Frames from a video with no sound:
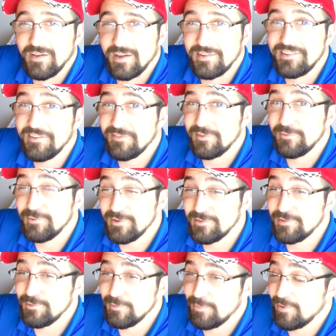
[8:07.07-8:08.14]
I definitely will
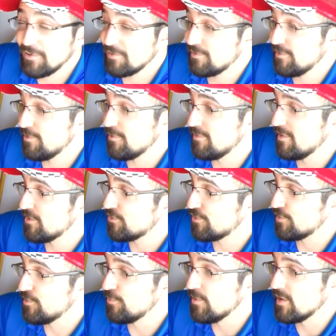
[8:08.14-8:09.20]
do a part 2
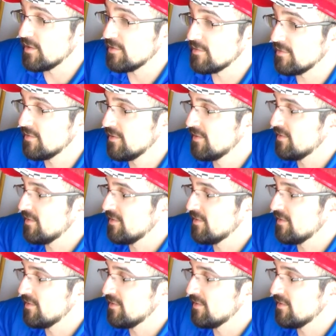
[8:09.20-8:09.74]
eventually when